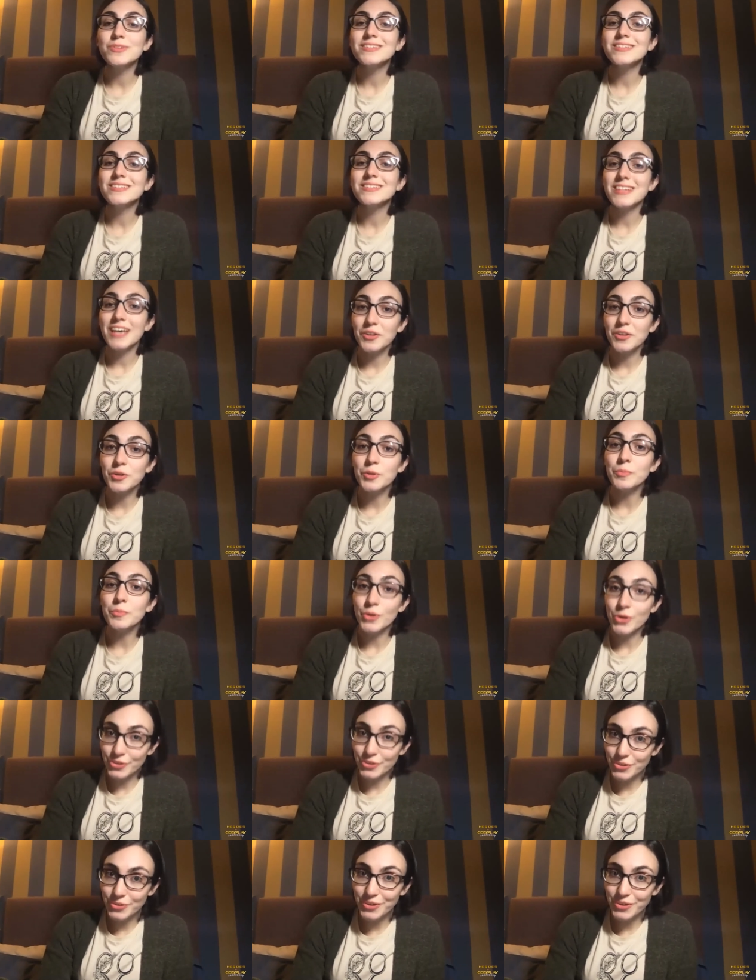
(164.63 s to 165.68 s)
Sailor
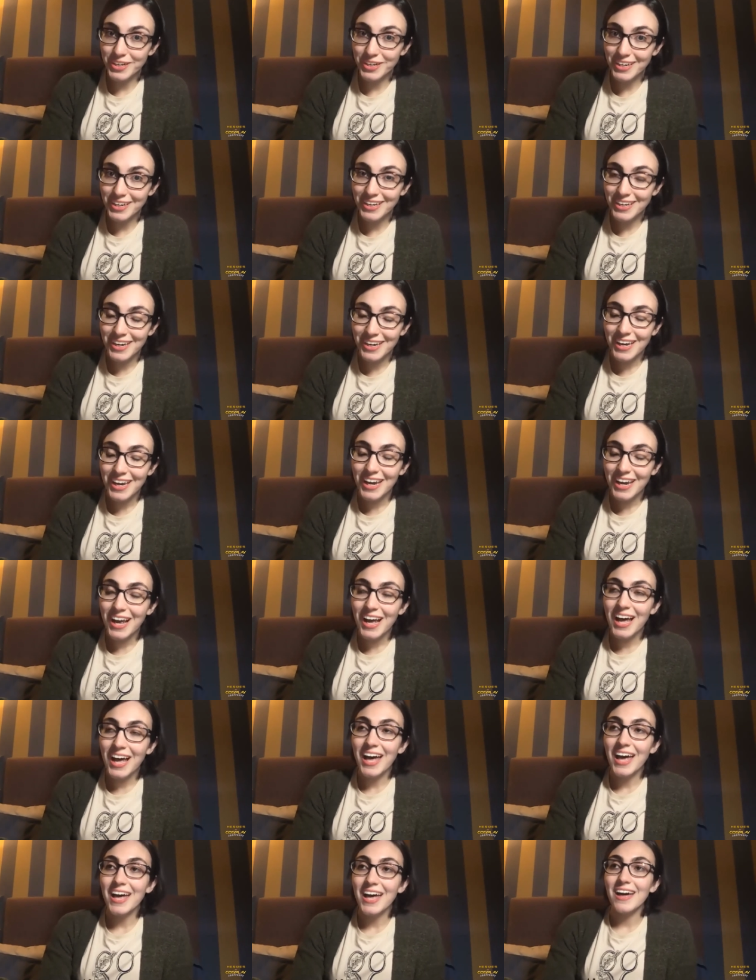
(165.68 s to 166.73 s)
Mercury.
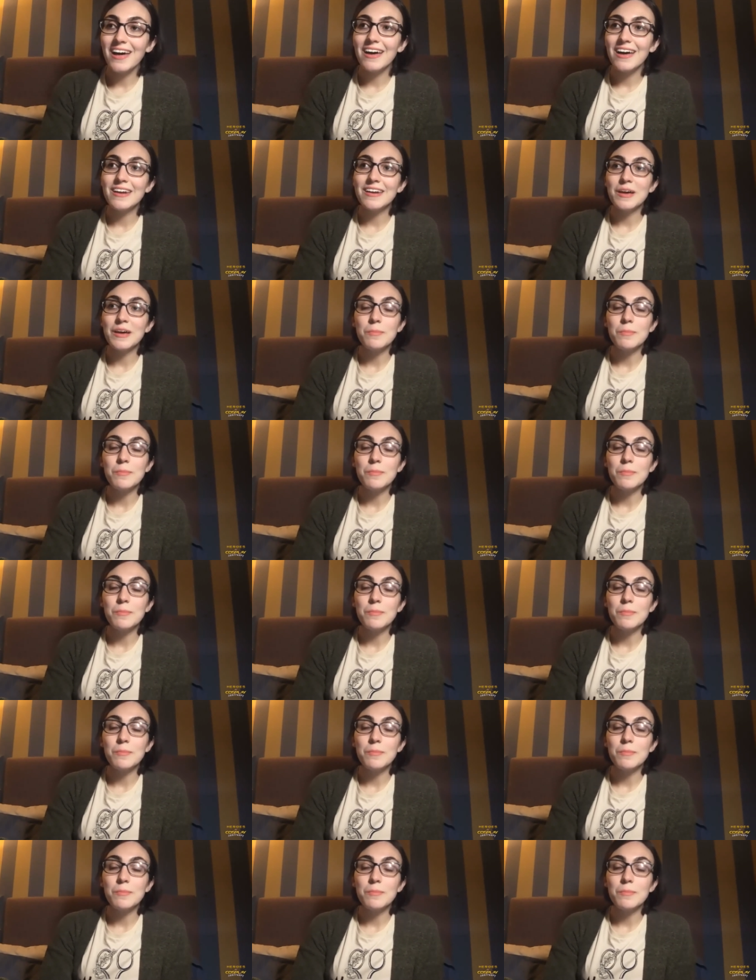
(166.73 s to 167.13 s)
And